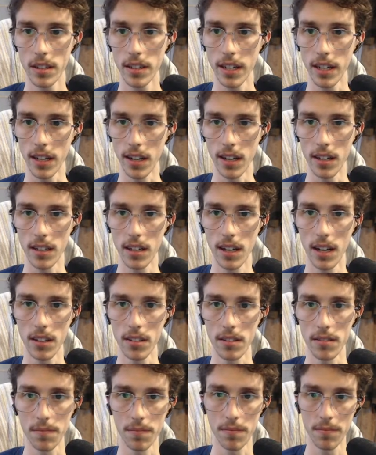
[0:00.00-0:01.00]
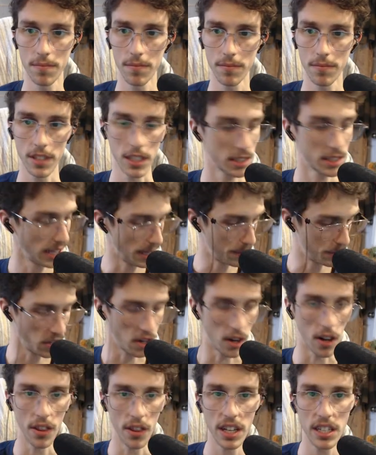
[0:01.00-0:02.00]
I'll disable
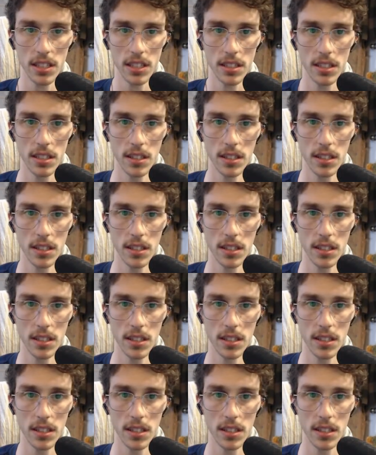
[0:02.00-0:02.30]
all this.